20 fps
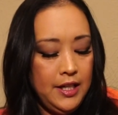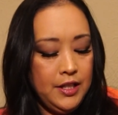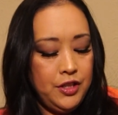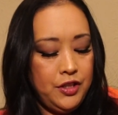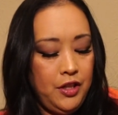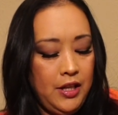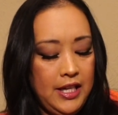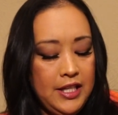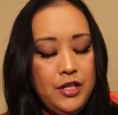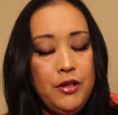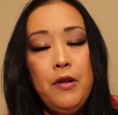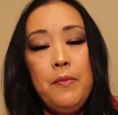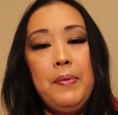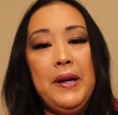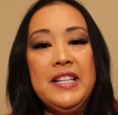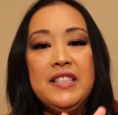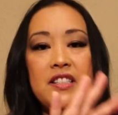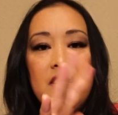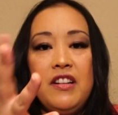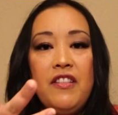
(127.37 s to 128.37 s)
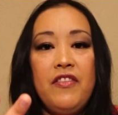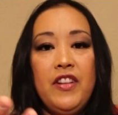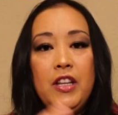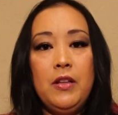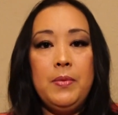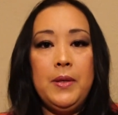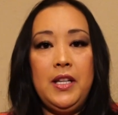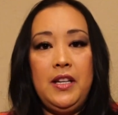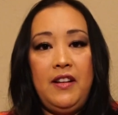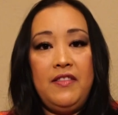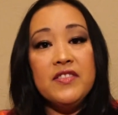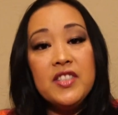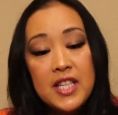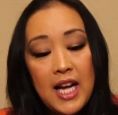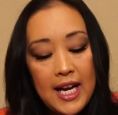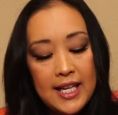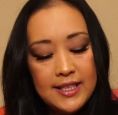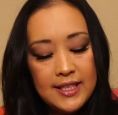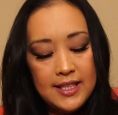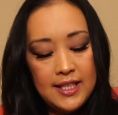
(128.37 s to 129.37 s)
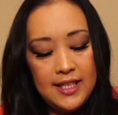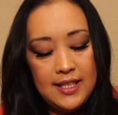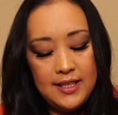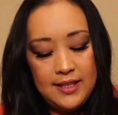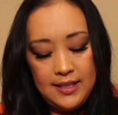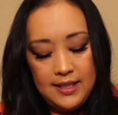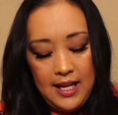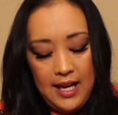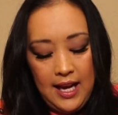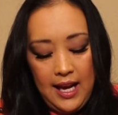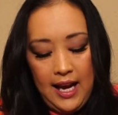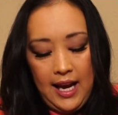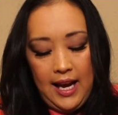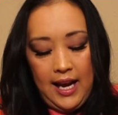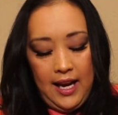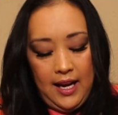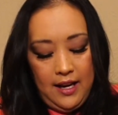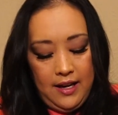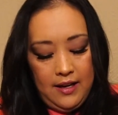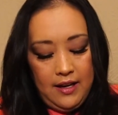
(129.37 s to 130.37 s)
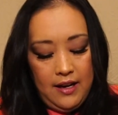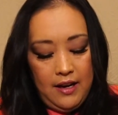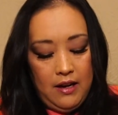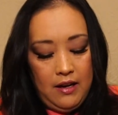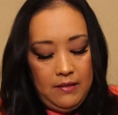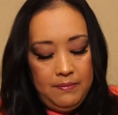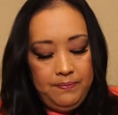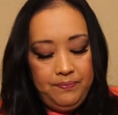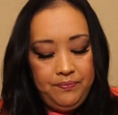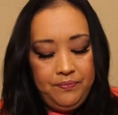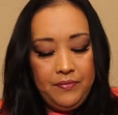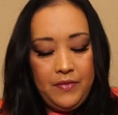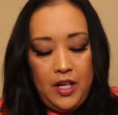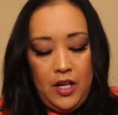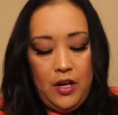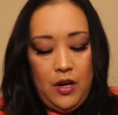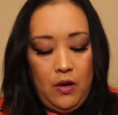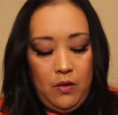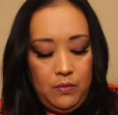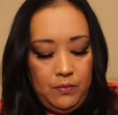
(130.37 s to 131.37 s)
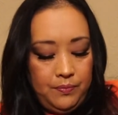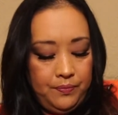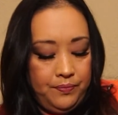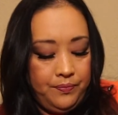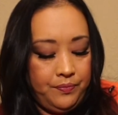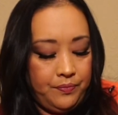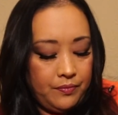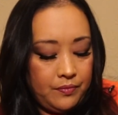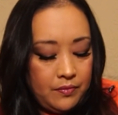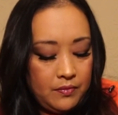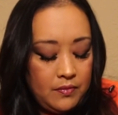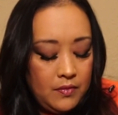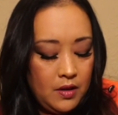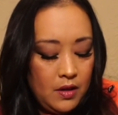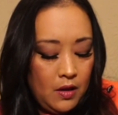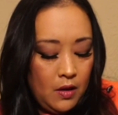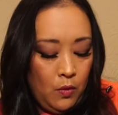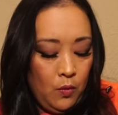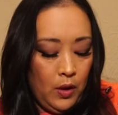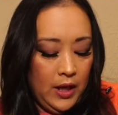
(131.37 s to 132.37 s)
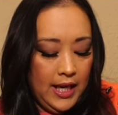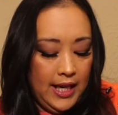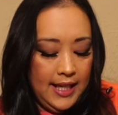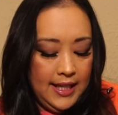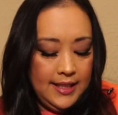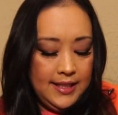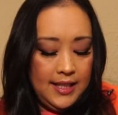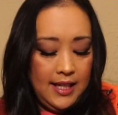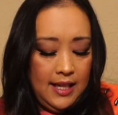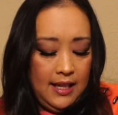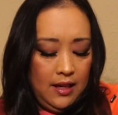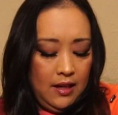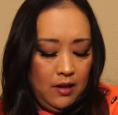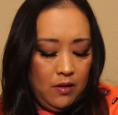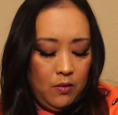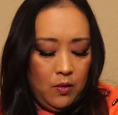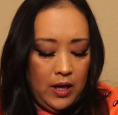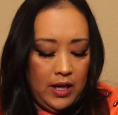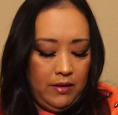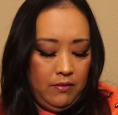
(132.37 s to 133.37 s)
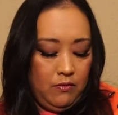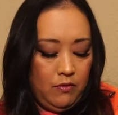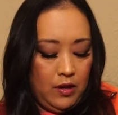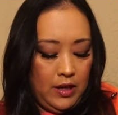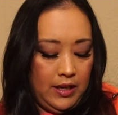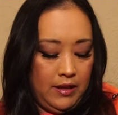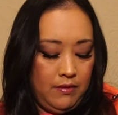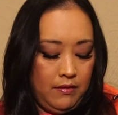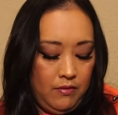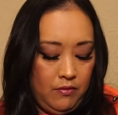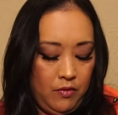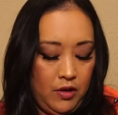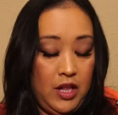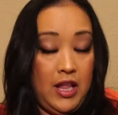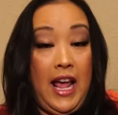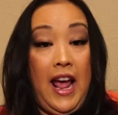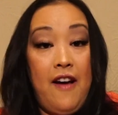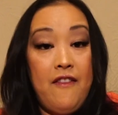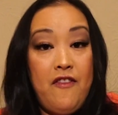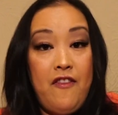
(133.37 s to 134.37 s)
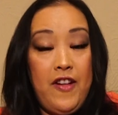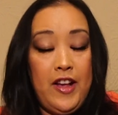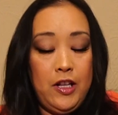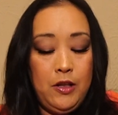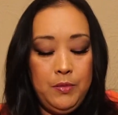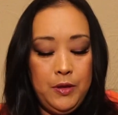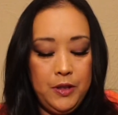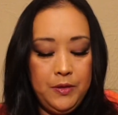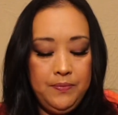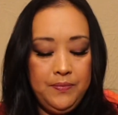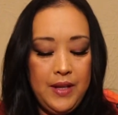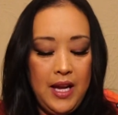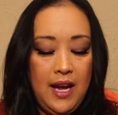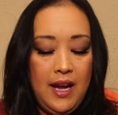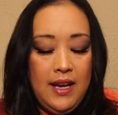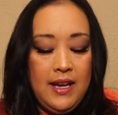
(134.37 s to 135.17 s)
So they do it based on availability of sizes and you know, what it is, what they have available.